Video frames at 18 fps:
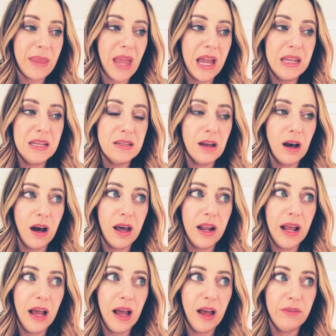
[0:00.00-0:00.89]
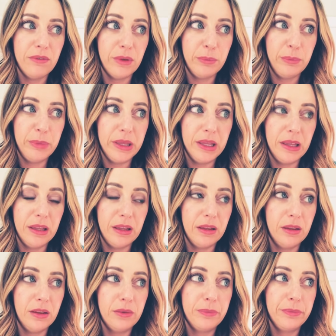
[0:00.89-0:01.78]
and not have it
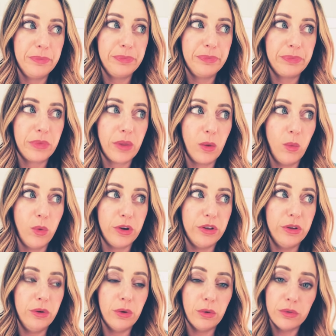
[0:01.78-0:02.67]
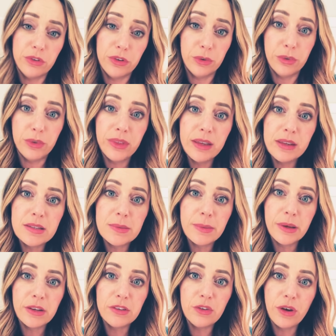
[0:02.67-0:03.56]
be where you don't do things
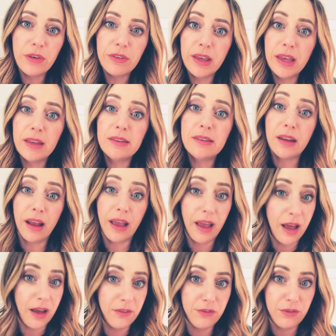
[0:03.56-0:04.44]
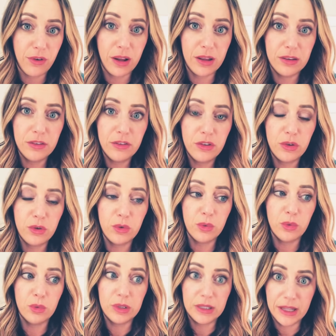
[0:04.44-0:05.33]
because you have kids. And I have friends
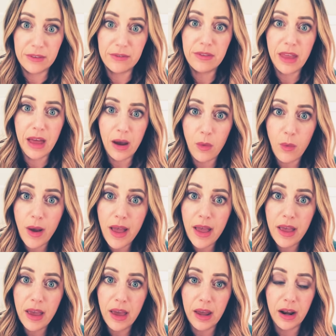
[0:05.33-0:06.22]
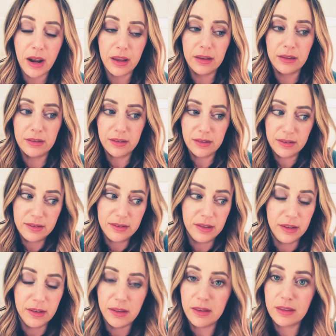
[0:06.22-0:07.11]
who live that way, and I
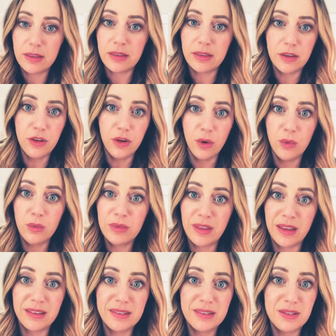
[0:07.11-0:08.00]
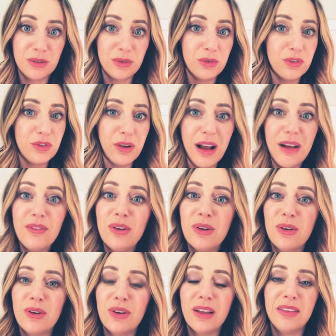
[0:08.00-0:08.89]
see that you know they still
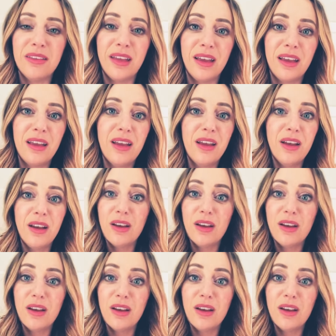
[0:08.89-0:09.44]
travel and they